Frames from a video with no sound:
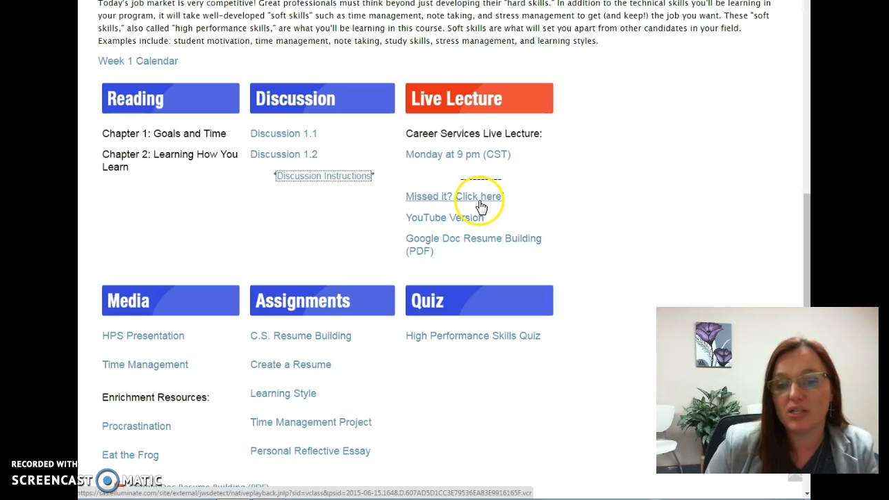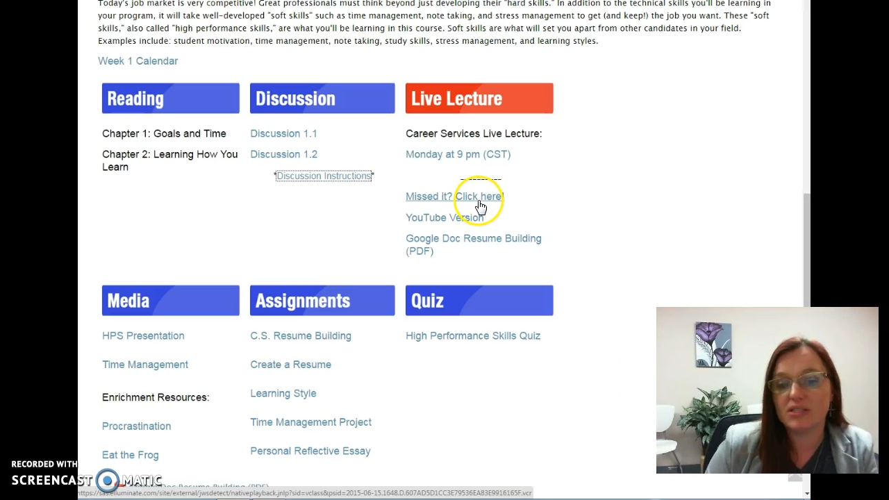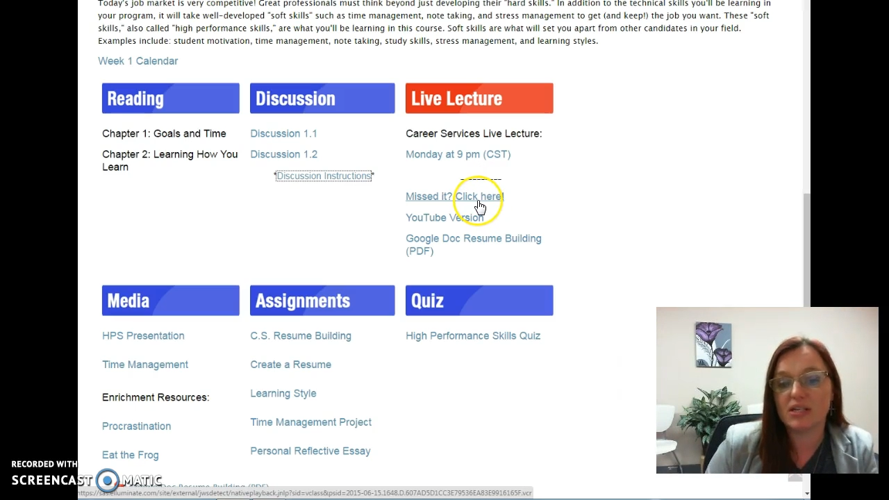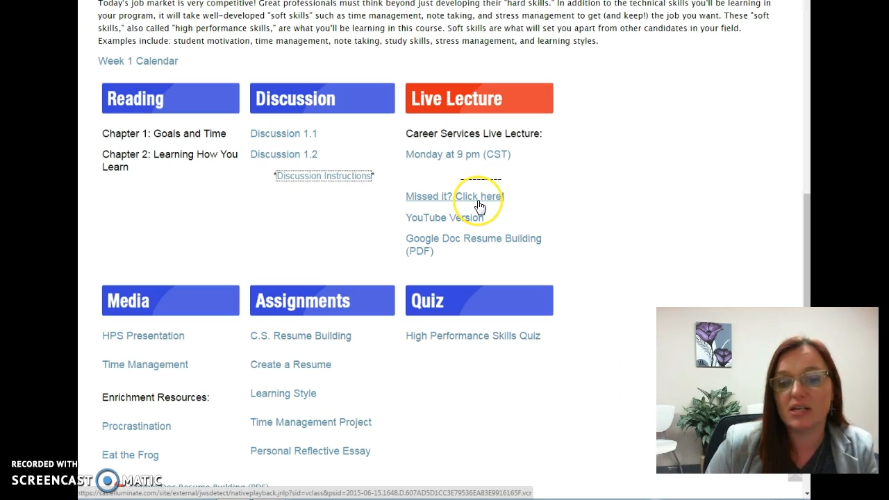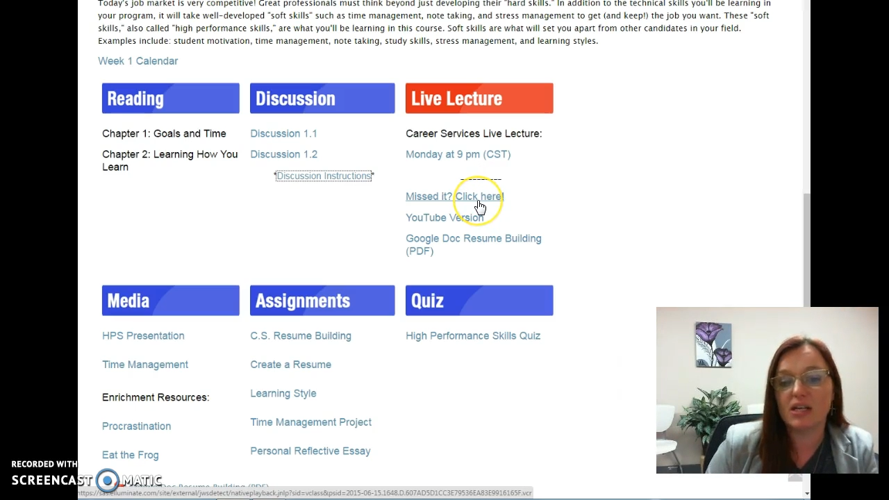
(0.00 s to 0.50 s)

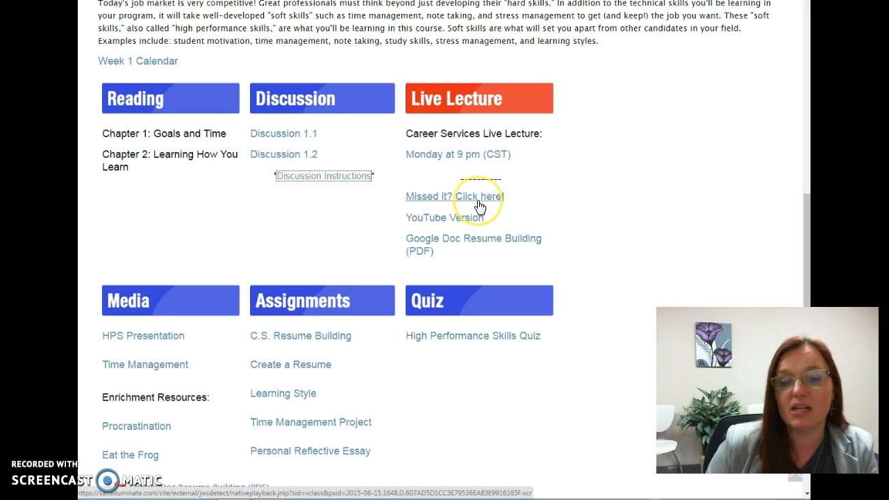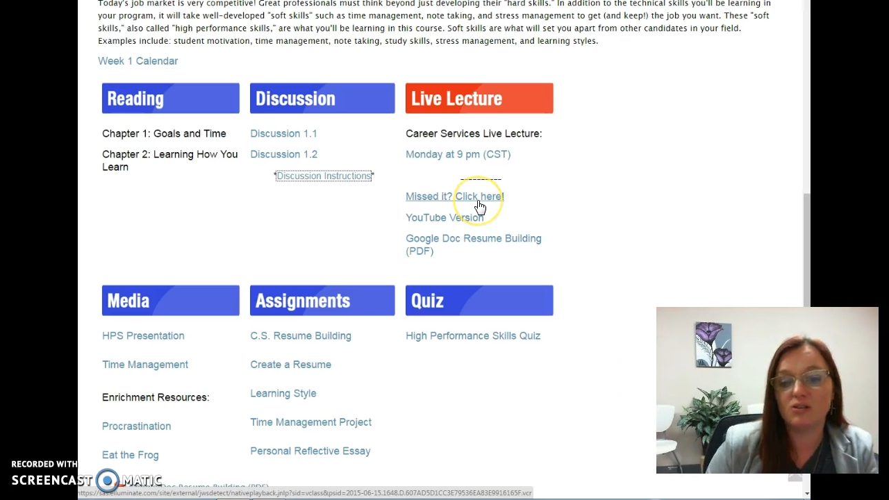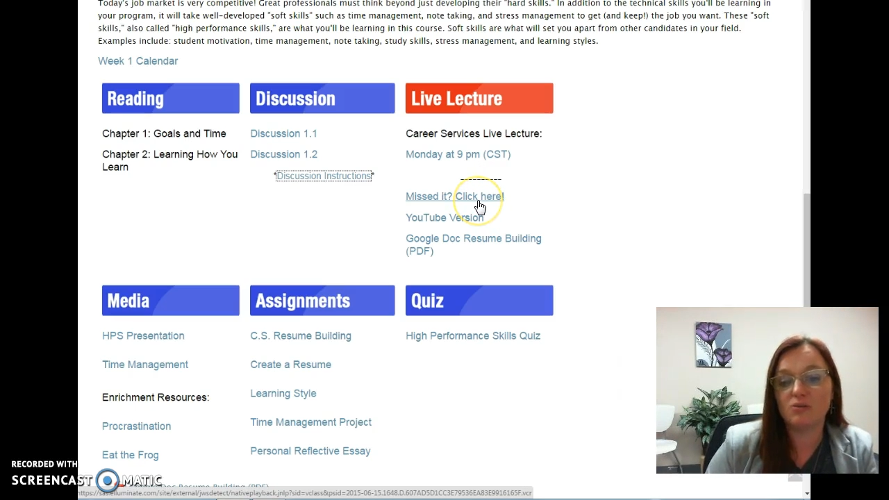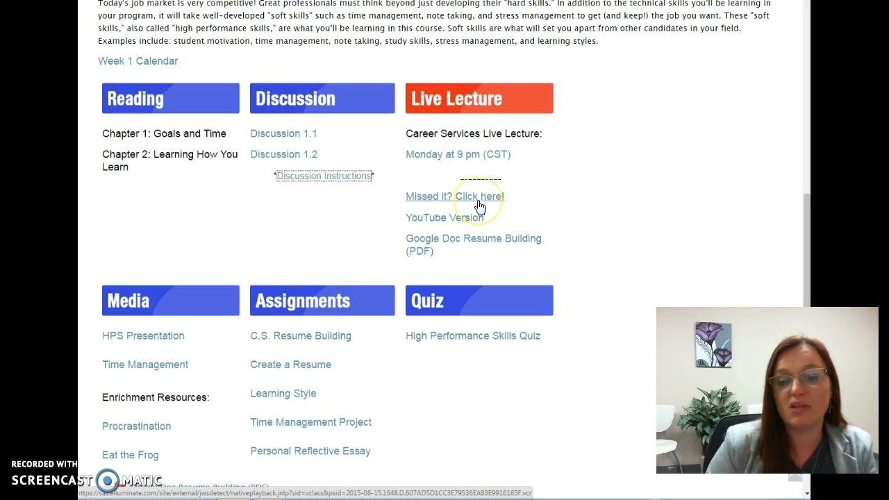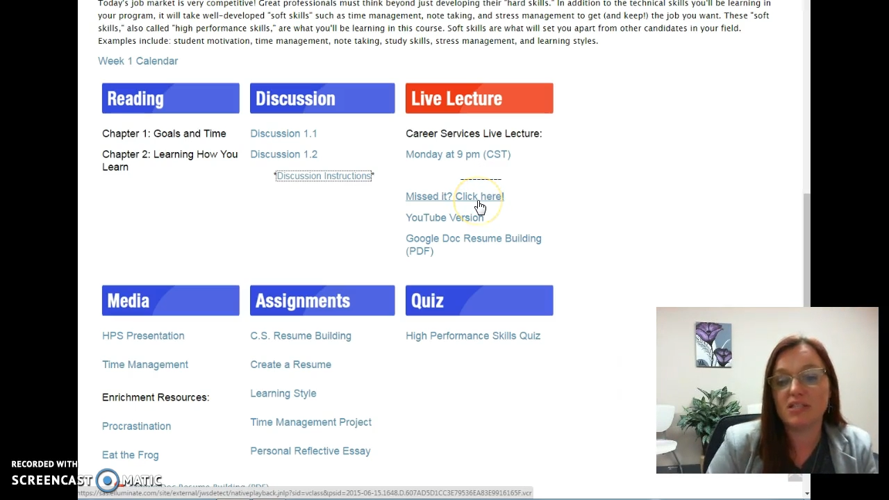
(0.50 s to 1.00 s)
reason
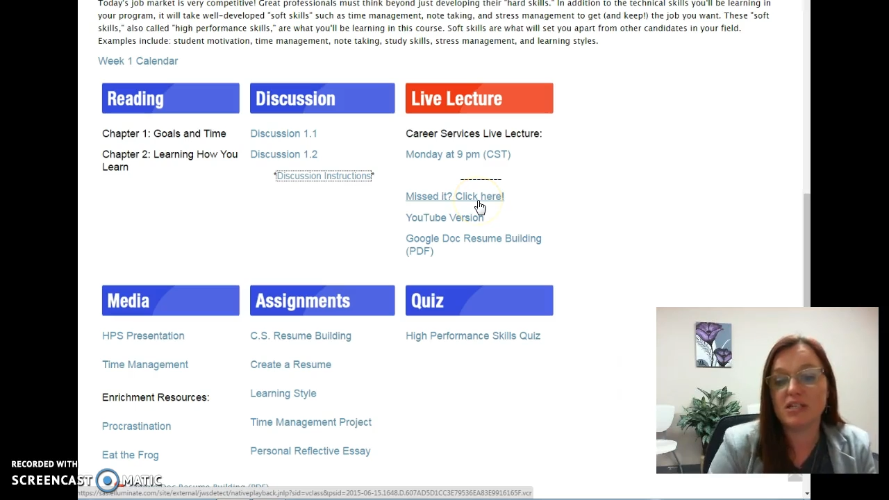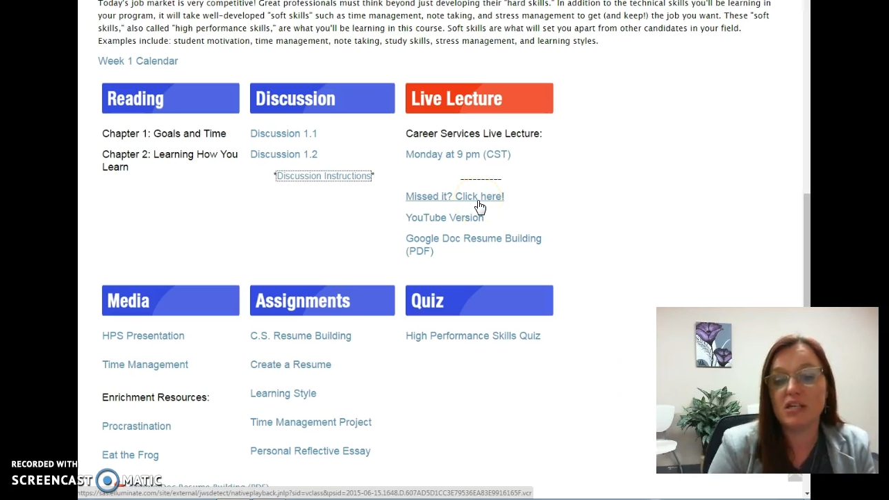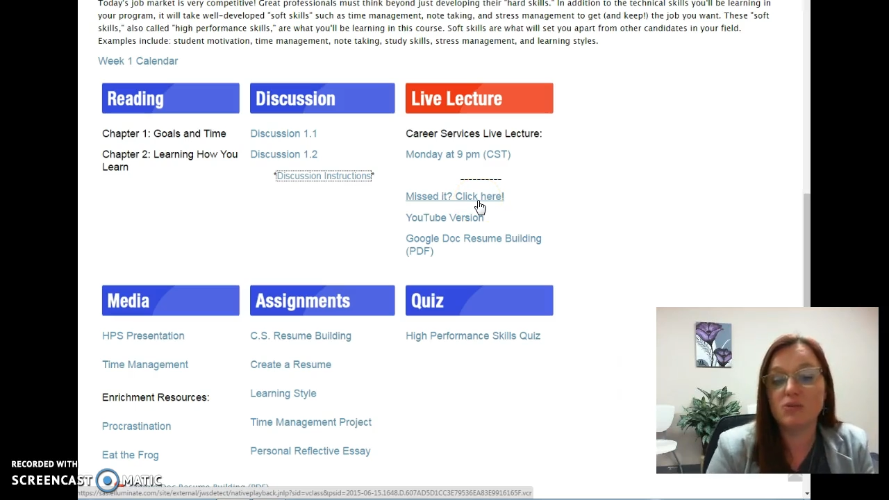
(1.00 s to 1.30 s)
and you miss it,